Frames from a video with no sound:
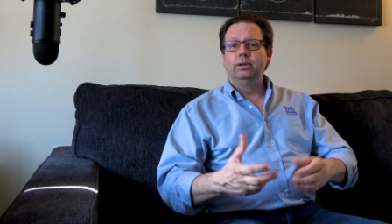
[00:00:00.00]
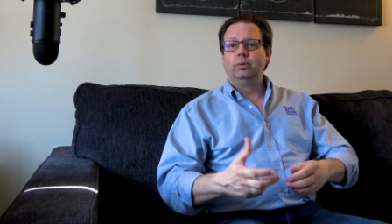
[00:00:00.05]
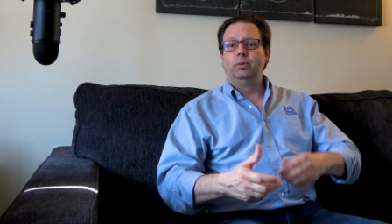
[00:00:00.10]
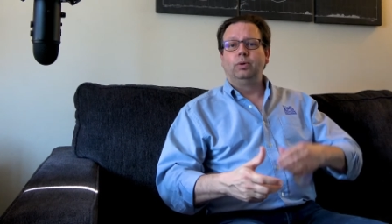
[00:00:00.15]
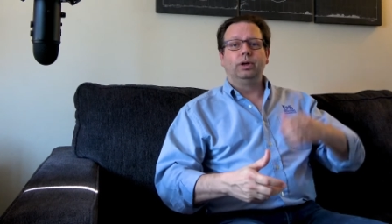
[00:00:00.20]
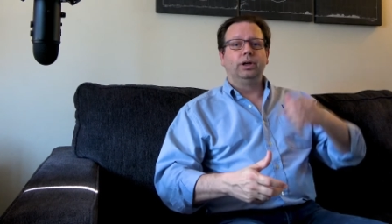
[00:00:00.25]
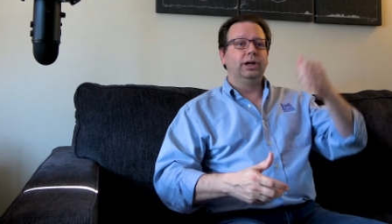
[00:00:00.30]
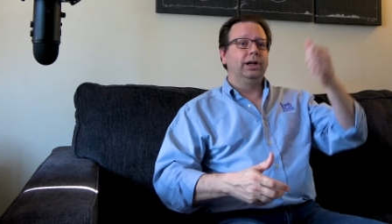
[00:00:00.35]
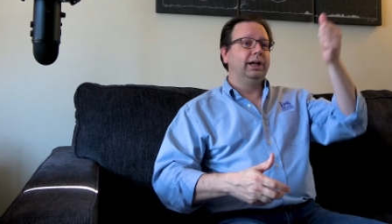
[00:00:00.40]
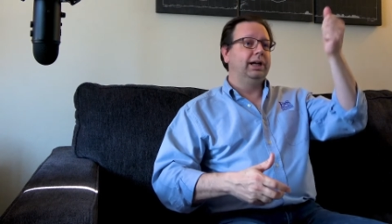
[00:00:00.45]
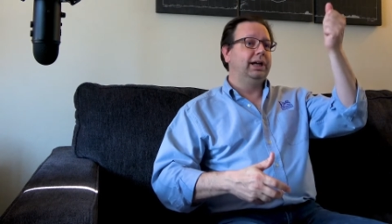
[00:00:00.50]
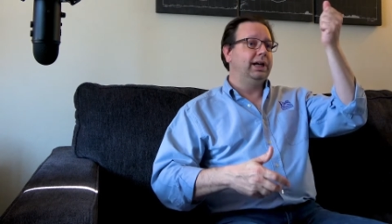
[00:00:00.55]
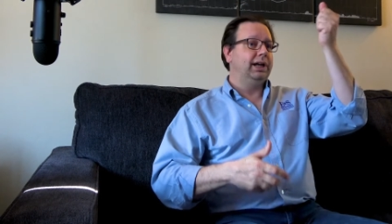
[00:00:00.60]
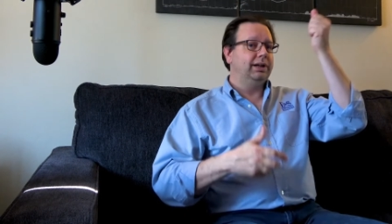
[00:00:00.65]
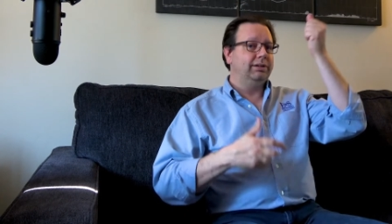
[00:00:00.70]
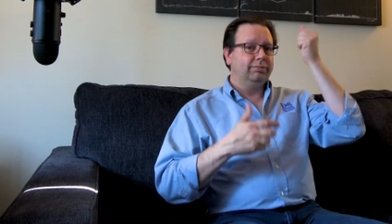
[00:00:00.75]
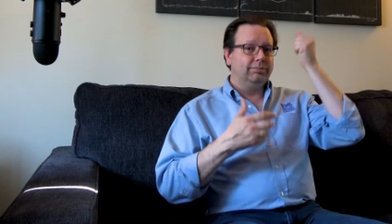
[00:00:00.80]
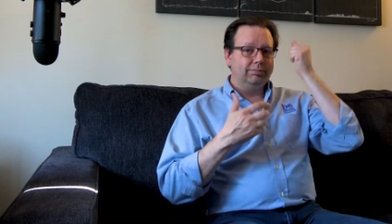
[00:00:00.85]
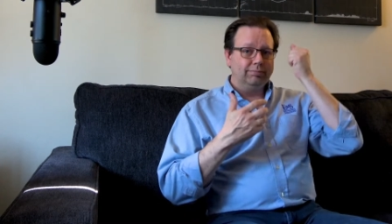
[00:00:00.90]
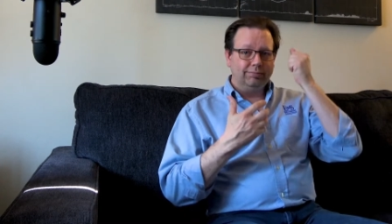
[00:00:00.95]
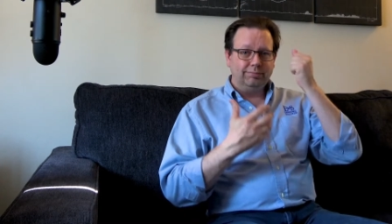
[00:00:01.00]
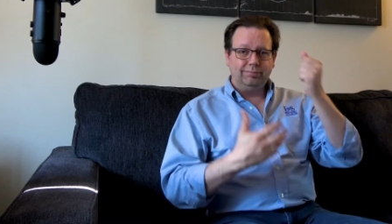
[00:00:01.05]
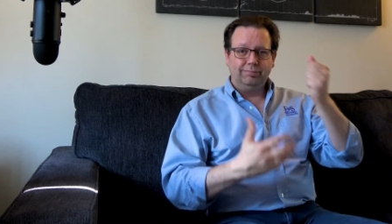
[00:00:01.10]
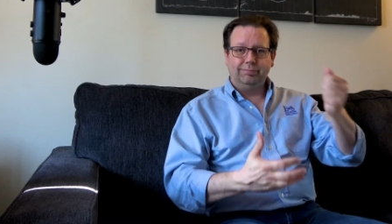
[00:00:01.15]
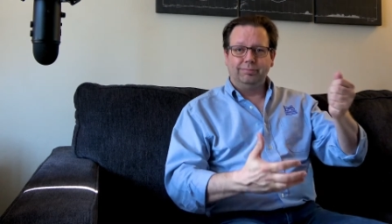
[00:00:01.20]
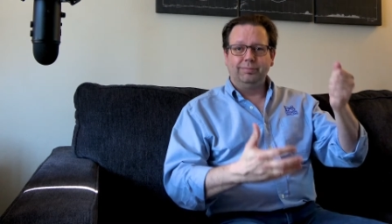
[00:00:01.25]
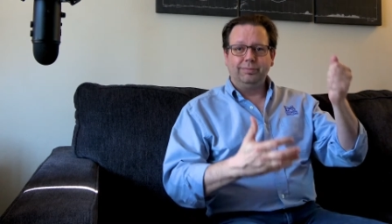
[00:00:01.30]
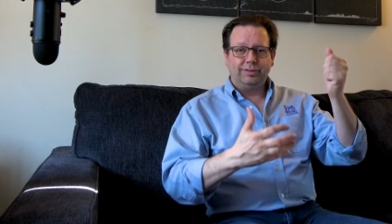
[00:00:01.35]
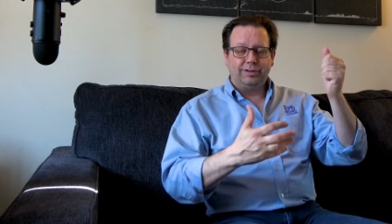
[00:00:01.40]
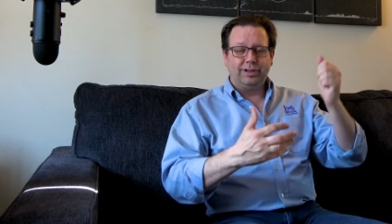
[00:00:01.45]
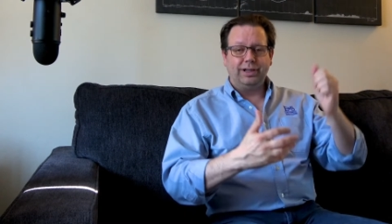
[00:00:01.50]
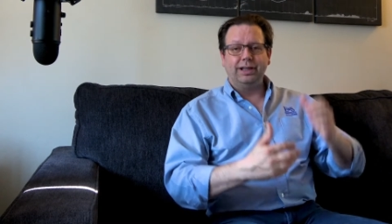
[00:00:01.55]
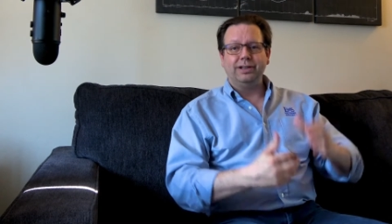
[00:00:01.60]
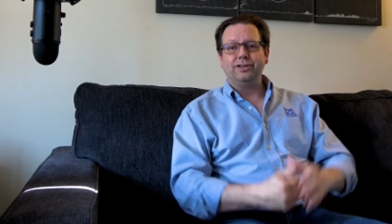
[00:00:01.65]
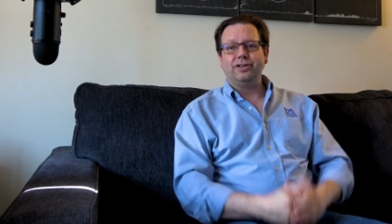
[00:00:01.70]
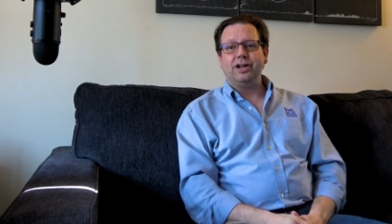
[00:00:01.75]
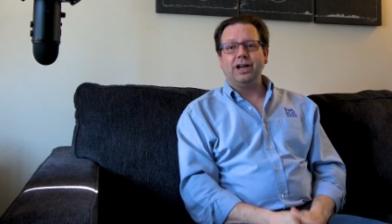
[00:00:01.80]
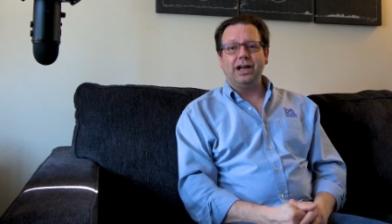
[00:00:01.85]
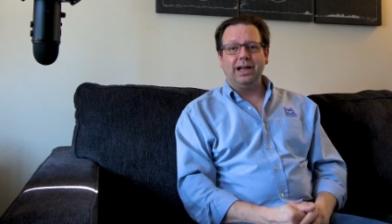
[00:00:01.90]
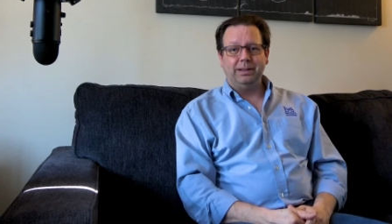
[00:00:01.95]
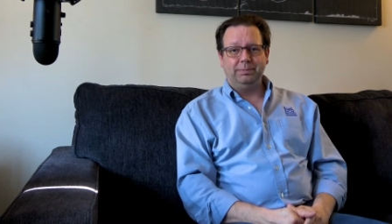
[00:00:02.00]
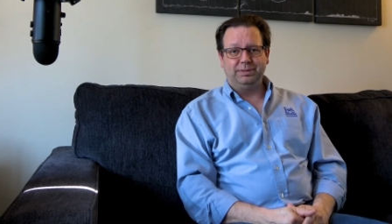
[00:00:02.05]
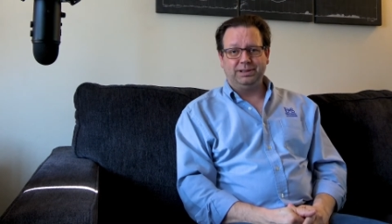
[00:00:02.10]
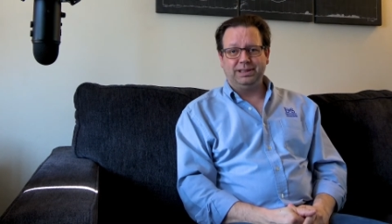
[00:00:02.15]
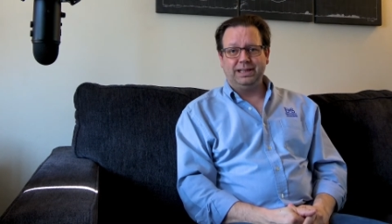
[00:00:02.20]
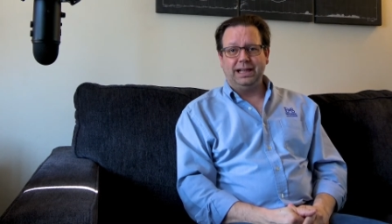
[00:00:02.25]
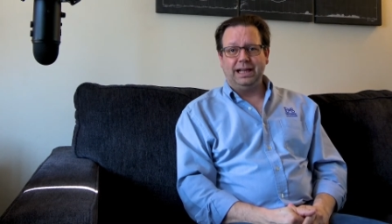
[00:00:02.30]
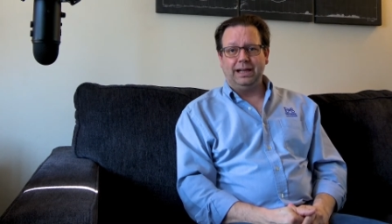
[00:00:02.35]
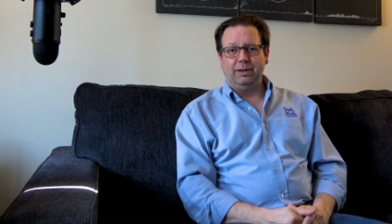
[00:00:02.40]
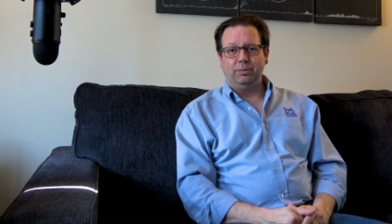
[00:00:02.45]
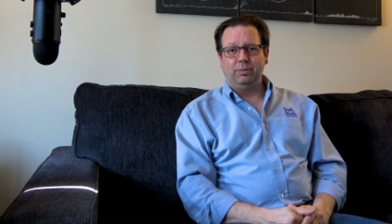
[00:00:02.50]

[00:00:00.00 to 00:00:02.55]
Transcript: we're going to get 10 times that.